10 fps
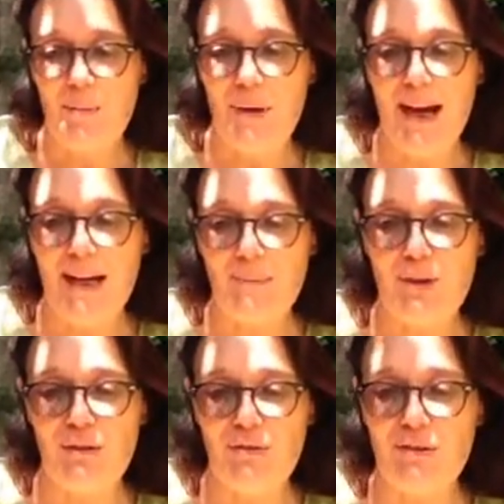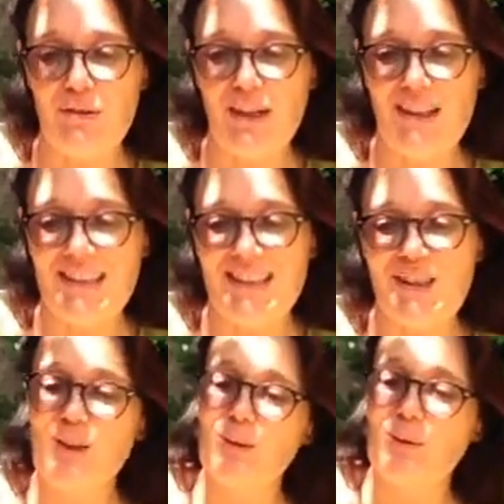Perhaps you feel guided
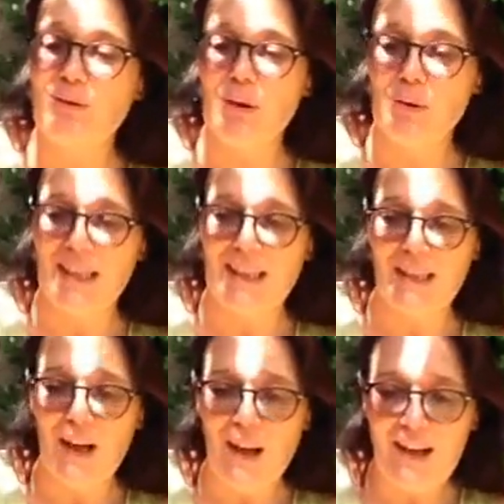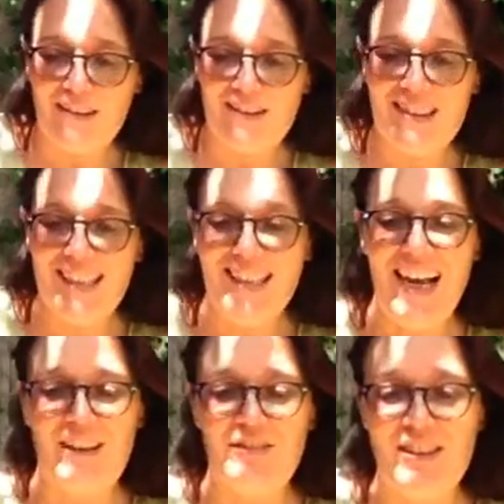to enroll in a class,
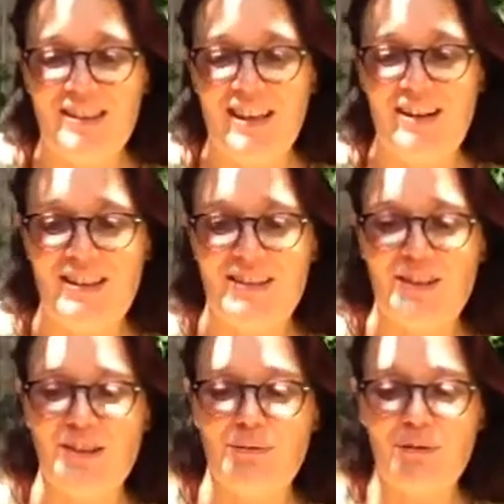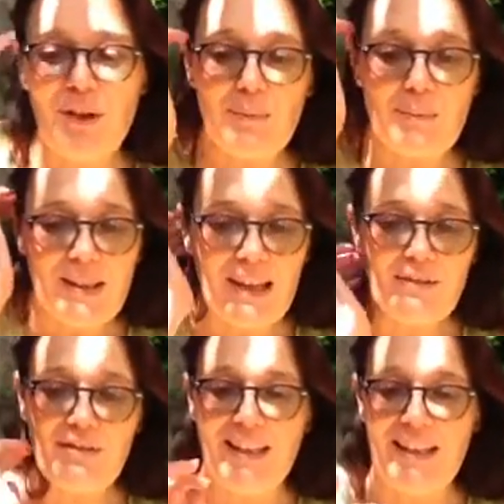and this card confirms that
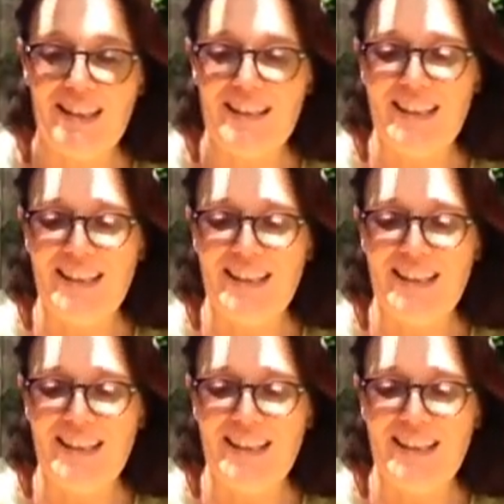feeling.